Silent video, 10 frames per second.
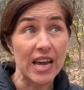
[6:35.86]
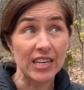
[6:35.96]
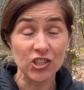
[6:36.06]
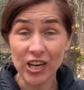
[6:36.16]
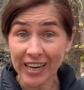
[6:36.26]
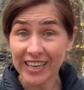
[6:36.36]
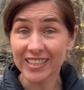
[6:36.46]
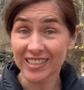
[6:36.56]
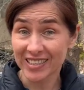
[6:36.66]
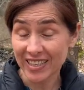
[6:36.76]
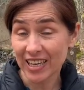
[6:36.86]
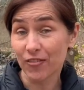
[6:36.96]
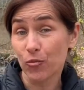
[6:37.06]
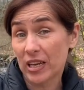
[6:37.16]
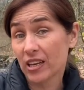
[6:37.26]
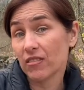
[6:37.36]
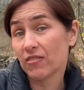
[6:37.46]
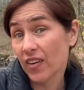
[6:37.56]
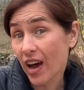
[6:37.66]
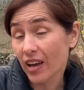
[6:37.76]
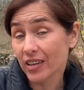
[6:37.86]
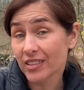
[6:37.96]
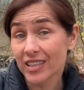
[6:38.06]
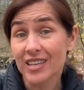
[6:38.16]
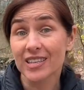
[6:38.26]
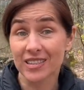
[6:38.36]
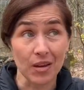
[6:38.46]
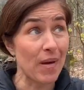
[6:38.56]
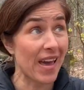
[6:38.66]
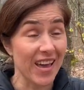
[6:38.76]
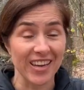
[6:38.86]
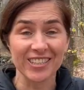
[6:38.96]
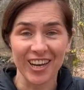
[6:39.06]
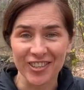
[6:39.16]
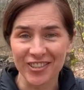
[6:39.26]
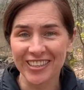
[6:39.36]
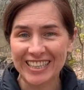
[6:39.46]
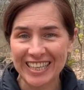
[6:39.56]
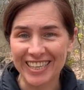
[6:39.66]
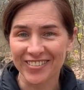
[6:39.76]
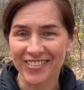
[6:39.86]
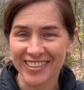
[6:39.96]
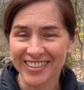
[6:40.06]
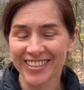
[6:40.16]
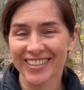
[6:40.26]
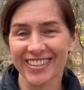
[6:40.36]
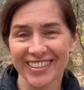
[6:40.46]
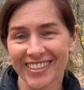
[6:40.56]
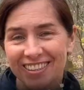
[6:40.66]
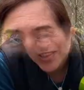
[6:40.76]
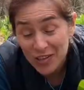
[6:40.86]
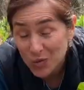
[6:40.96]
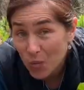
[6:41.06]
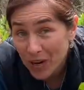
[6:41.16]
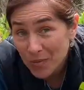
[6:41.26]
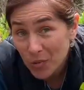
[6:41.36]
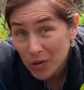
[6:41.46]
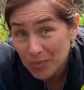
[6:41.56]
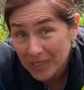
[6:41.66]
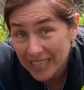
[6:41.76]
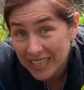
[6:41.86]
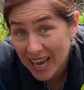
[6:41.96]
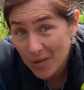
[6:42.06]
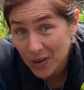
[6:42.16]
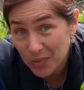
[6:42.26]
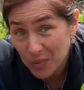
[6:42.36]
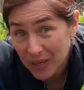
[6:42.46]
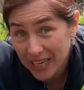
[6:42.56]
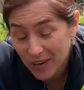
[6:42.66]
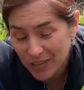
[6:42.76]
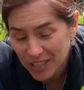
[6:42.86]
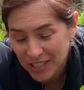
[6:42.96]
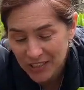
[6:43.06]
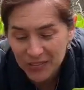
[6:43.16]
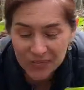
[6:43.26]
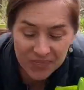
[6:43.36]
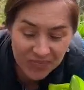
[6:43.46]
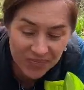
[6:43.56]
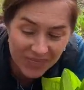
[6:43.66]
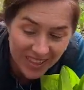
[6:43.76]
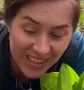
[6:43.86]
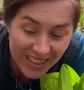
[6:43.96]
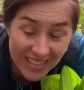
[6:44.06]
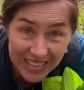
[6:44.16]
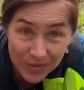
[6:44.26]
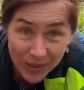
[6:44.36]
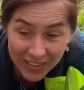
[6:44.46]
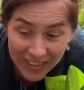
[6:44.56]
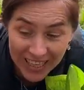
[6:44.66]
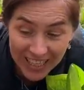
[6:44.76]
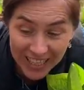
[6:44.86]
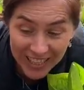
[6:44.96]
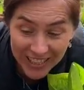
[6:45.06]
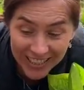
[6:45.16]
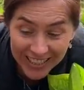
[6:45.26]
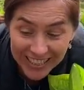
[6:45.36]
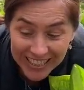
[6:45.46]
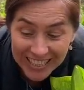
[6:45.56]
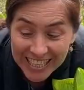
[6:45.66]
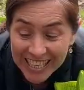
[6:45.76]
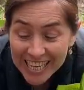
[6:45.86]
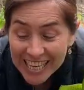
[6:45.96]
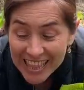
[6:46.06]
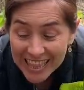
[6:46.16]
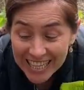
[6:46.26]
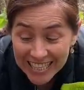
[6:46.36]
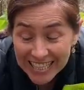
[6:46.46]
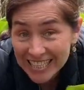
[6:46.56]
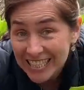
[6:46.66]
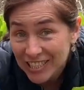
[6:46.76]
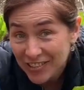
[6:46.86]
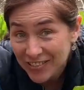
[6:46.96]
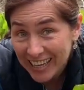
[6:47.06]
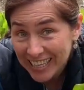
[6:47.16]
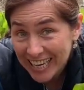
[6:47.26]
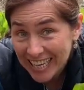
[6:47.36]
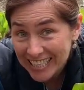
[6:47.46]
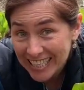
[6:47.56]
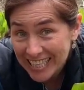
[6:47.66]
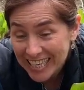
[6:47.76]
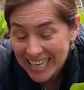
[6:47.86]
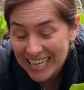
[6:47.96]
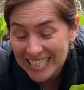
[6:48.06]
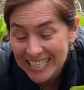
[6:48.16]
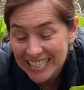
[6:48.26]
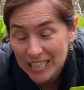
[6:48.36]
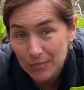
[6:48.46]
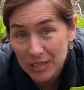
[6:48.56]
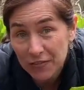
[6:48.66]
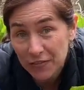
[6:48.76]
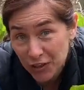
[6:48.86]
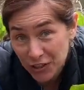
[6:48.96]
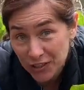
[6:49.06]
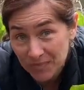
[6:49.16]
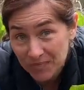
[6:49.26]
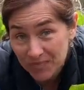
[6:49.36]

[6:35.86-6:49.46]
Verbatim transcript: and checking to see if we can find some eggs under the leaves. There's one more plant I want to point out to you. This one right here. This, do you recognize it? is cinnamon fern.